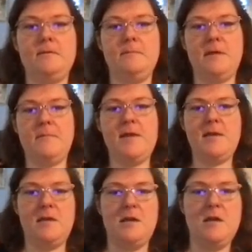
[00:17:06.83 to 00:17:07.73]
like
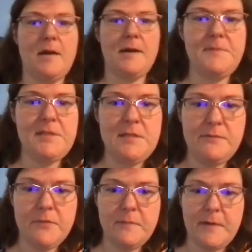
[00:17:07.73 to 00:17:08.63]
make it an
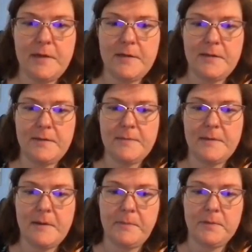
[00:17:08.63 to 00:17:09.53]
opt-in for
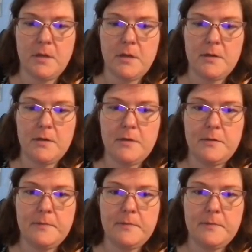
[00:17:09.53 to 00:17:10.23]
my blog,